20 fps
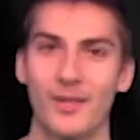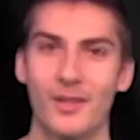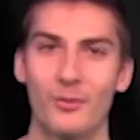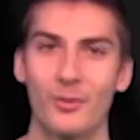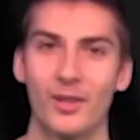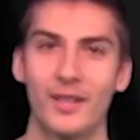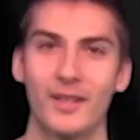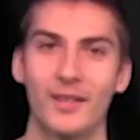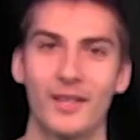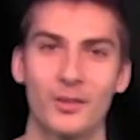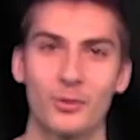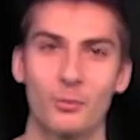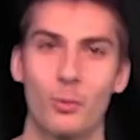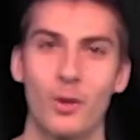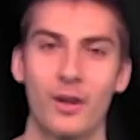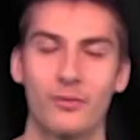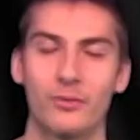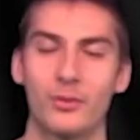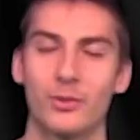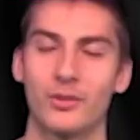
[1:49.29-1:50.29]
He really likes
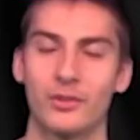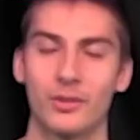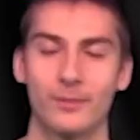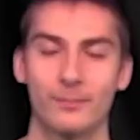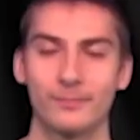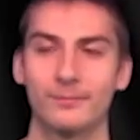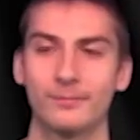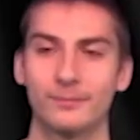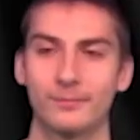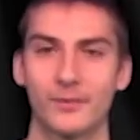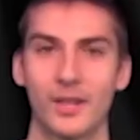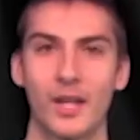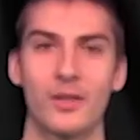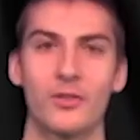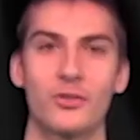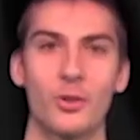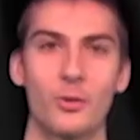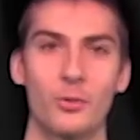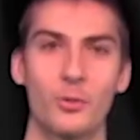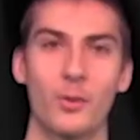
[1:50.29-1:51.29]
waffles,
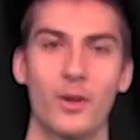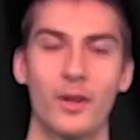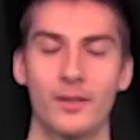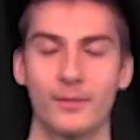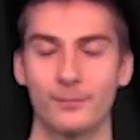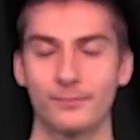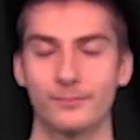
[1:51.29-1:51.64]
and so do I.